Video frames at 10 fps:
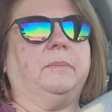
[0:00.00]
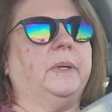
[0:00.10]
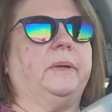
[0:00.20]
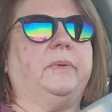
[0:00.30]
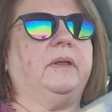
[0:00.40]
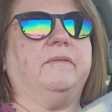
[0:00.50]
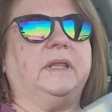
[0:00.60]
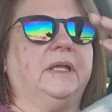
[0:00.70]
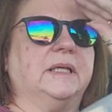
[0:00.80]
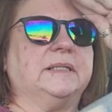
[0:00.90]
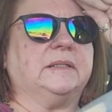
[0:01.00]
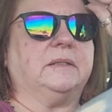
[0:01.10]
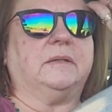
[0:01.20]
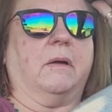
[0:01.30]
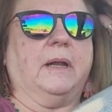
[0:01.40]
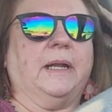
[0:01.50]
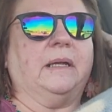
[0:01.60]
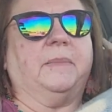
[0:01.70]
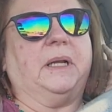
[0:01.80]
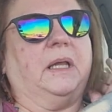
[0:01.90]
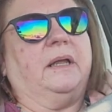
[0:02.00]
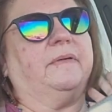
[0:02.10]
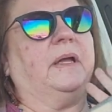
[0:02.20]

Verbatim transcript: but with everything that's gone on in my life,